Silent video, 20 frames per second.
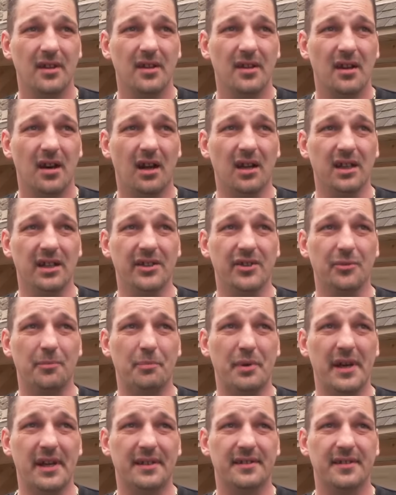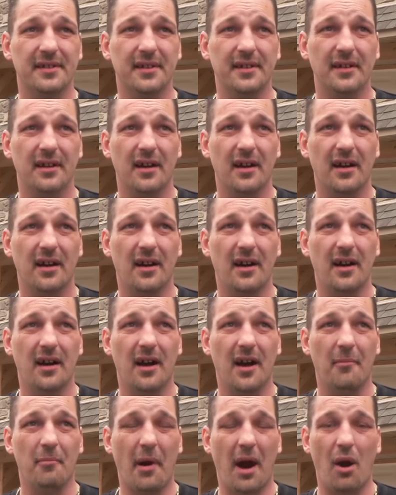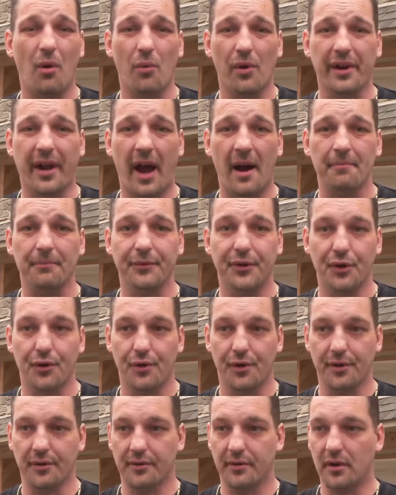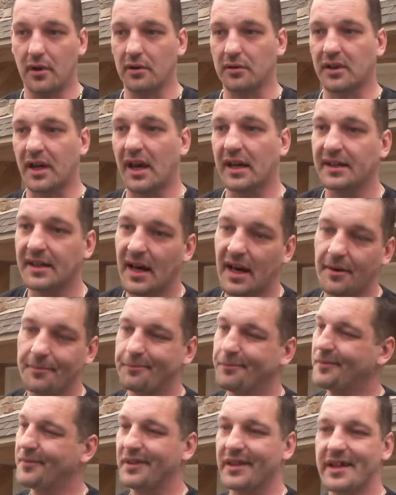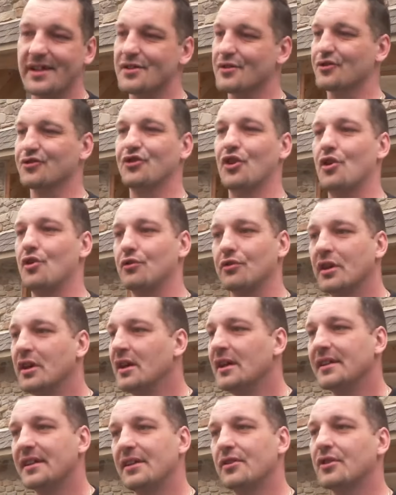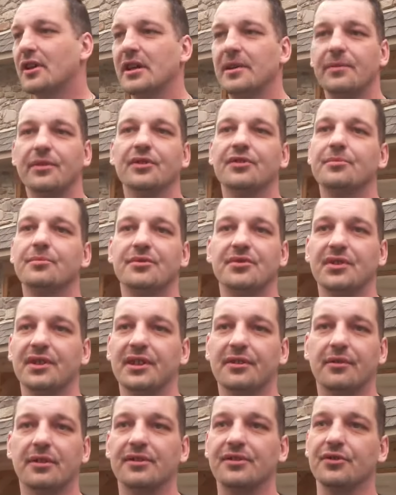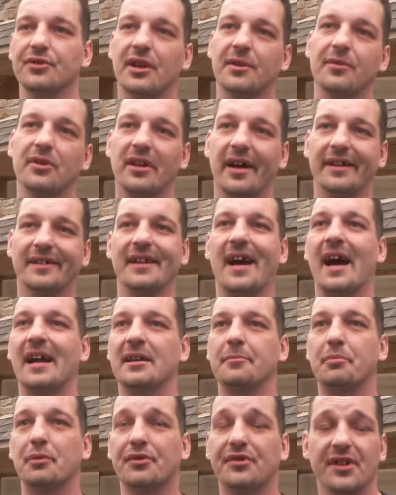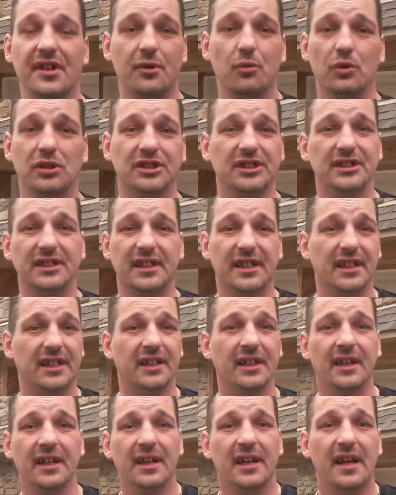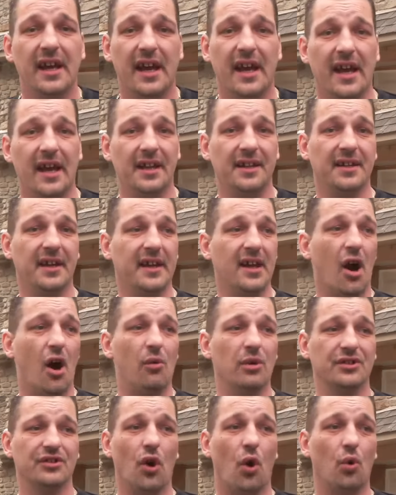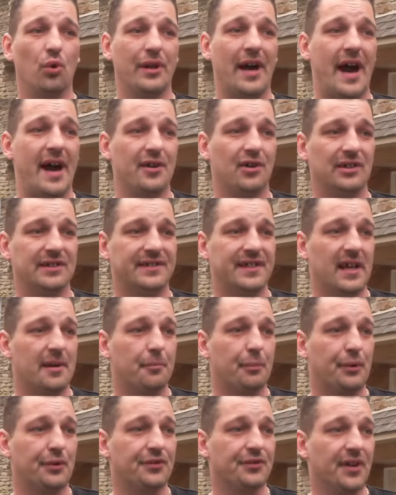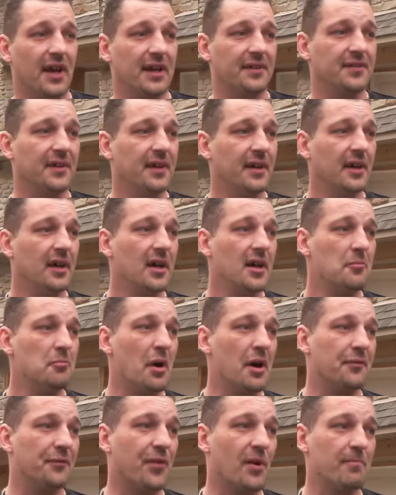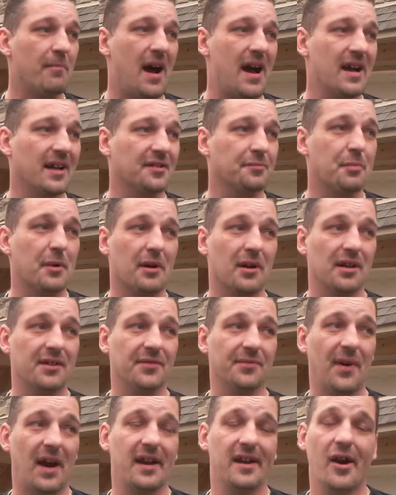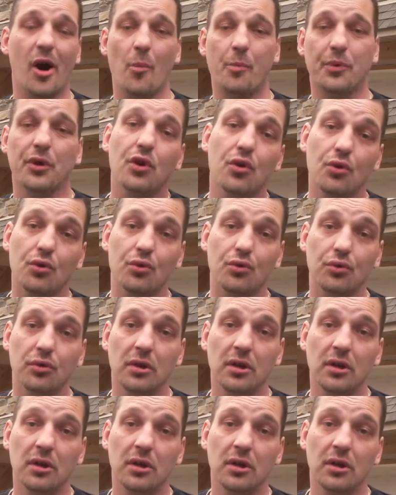a little bit about what I'm doing. Okay, now leaders they'll give you some secrets, they'll give you like 90% of what you need, and they always hold out on 10%. But from my experience, if I help you,